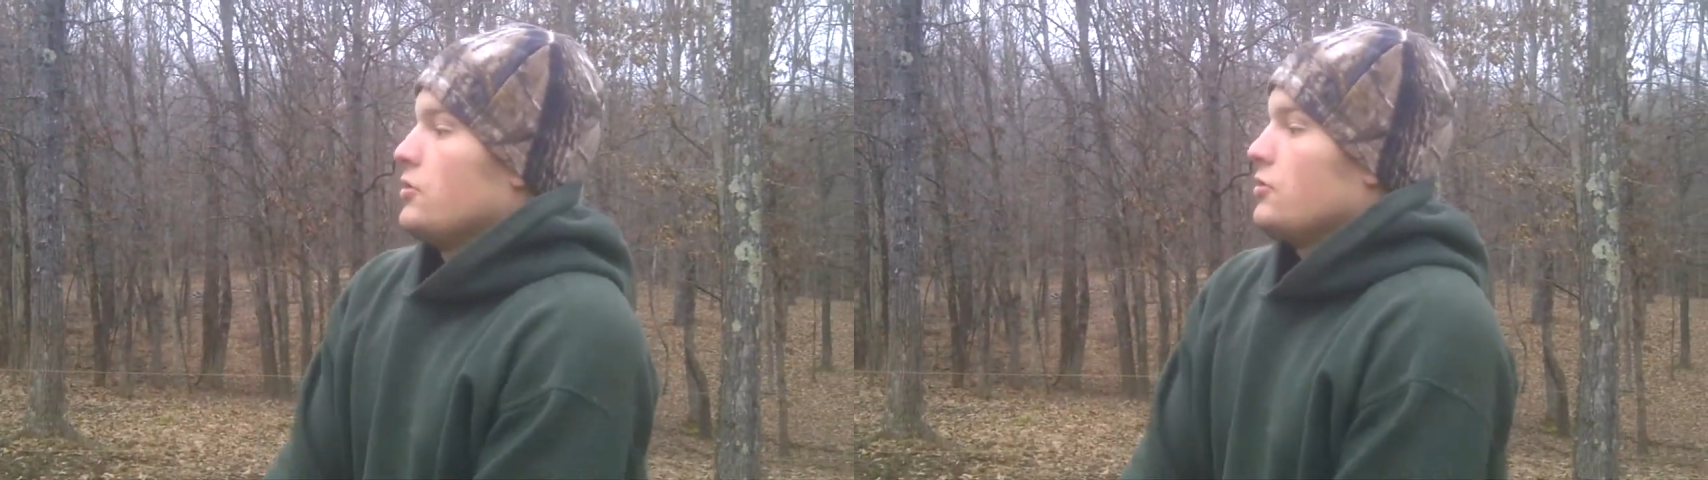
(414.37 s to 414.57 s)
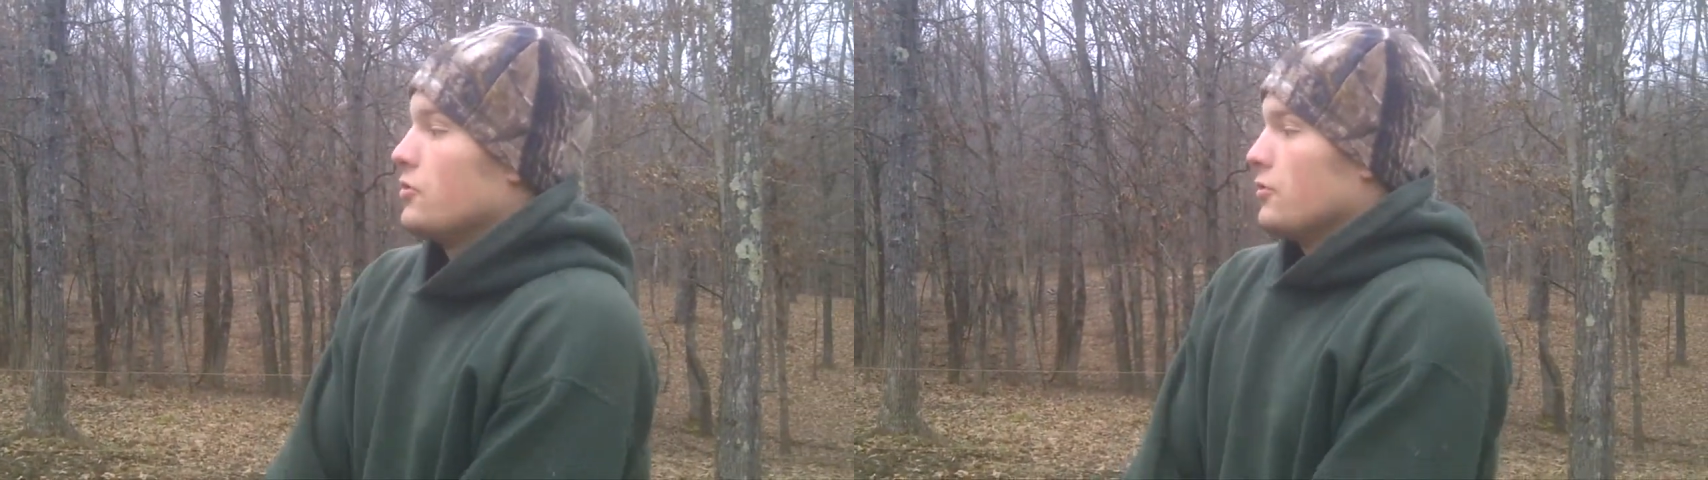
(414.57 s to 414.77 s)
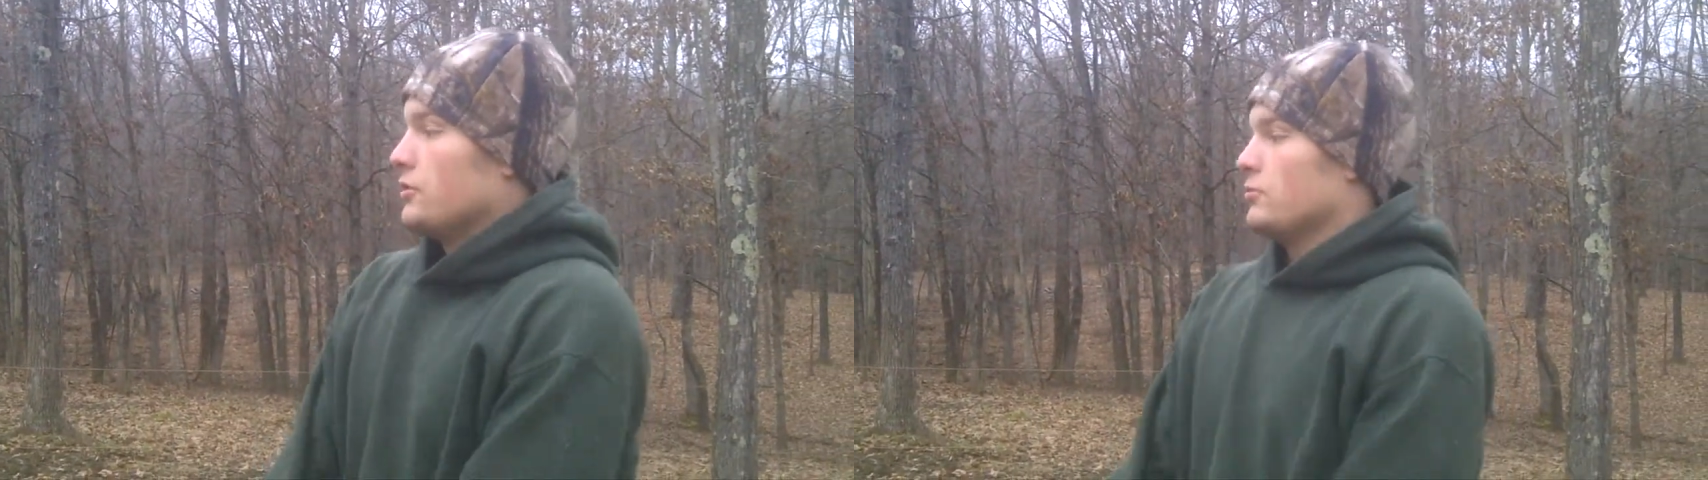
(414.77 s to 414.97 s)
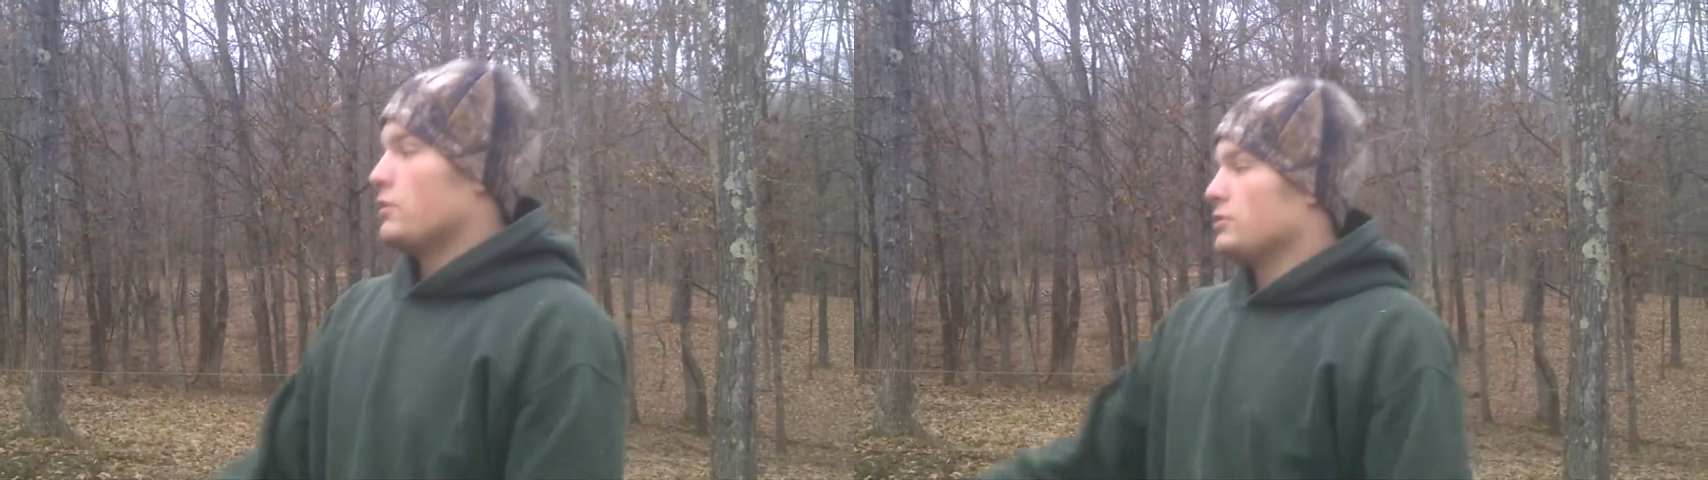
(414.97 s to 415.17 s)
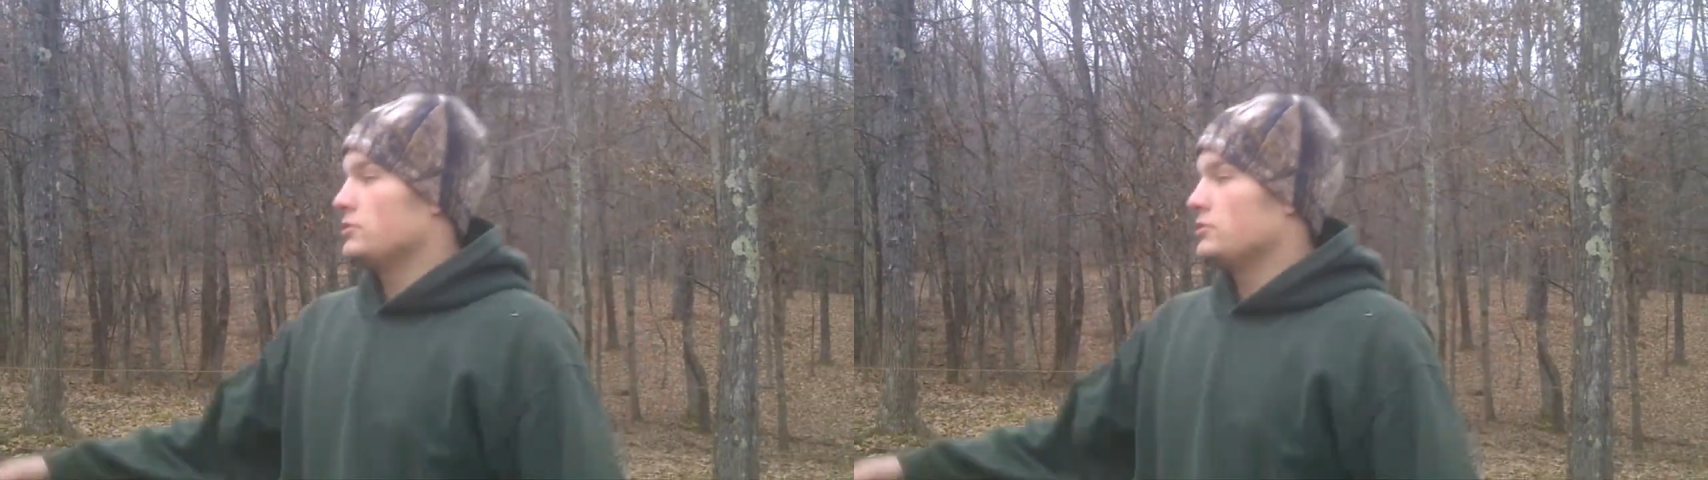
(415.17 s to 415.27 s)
you're going to want